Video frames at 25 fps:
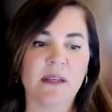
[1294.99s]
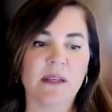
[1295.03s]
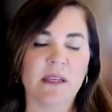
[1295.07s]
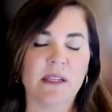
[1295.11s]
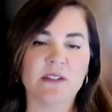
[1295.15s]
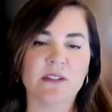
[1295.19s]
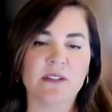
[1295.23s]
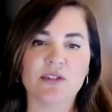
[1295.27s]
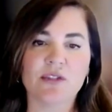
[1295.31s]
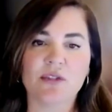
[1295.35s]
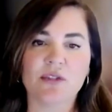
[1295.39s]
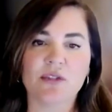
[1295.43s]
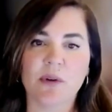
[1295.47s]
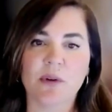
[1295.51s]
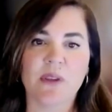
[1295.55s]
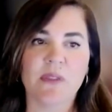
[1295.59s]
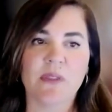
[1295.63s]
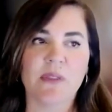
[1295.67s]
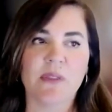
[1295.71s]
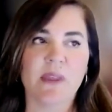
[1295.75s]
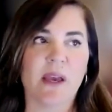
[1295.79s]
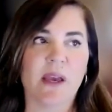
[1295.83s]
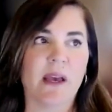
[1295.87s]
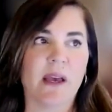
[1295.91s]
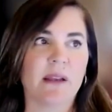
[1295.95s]

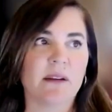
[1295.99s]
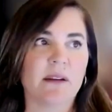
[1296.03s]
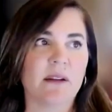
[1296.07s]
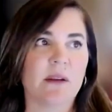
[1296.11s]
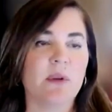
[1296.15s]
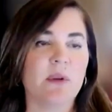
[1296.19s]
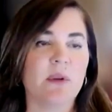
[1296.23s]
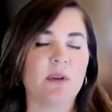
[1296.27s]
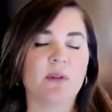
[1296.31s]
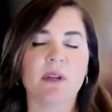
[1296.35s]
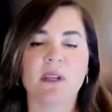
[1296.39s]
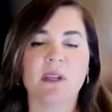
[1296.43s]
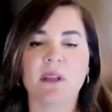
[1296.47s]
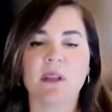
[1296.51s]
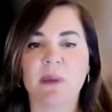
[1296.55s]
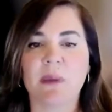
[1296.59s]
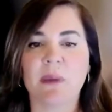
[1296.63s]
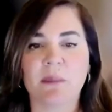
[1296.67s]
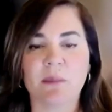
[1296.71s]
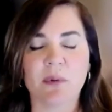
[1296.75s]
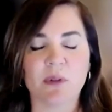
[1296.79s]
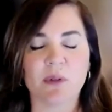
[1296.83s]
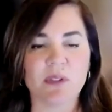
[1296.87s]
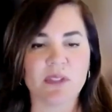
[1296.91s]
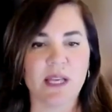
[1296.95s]
Ensuring that community
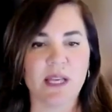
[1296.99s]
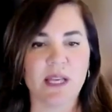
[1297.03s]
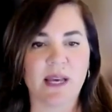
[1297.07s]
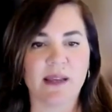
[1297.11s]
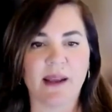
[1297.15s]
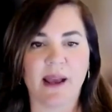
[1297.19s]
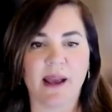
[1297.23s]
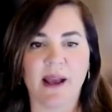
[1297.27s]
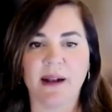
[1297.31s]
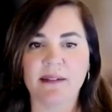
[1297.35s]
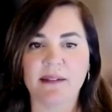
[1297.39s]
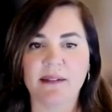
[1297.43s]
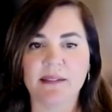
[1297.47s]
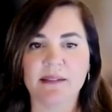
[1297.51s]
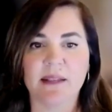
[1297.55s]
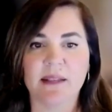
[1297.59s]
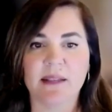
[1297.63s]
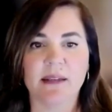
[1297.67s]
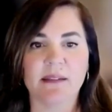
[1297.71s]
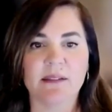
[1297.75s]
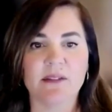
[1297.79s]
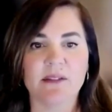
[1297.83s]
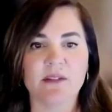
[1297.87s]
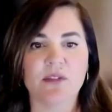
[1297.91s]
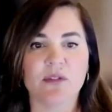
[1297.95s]
members had
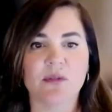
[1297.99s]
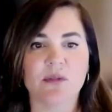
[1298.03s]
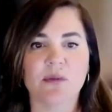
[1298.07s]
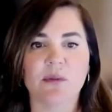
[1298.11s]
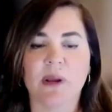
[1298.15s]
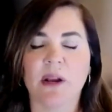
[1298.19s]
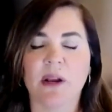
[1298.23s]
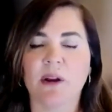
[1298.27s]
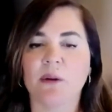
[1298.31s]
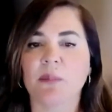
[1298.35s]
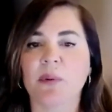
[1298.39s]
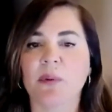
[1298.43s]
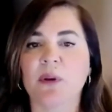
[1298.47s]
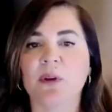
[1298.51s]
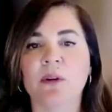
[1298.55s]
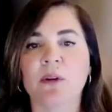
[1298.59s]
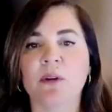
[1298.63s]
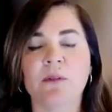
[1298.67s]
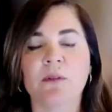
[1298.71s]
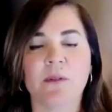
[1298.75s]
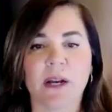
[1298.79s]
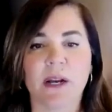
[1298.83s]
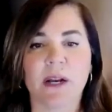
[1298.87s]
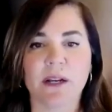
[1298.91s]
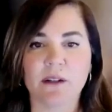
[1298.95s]
access to air
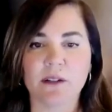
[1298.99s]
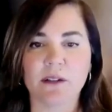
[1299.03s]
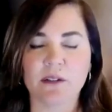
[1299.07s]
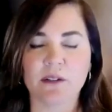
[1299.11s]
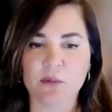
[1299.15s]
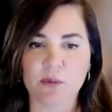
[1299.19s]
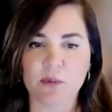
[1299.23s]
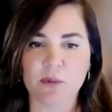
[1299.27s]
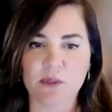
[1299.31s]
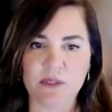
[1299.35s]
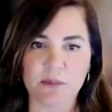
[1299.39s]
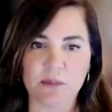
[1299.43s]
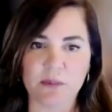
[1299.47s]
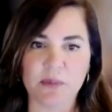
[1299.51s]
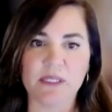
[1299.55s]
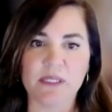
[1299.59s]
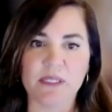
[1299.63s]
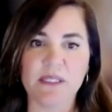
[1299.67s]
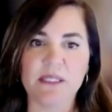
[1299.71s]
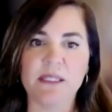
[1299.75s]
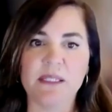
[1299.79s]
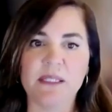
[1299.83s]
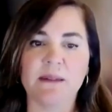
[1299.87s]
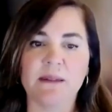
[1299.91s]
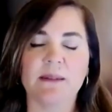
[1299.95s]
purifiers was a big
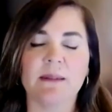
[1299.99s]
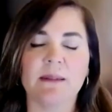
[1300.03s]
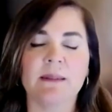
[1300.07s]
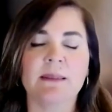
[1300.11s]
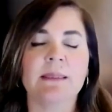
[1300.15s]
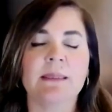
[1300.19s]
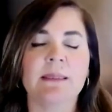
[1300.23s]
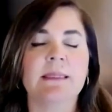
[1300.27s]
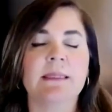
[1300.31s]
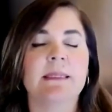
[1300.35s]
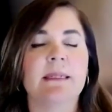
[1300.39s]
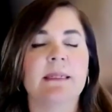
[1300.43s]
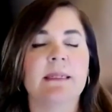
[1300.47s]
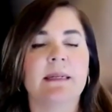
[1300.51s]
deal.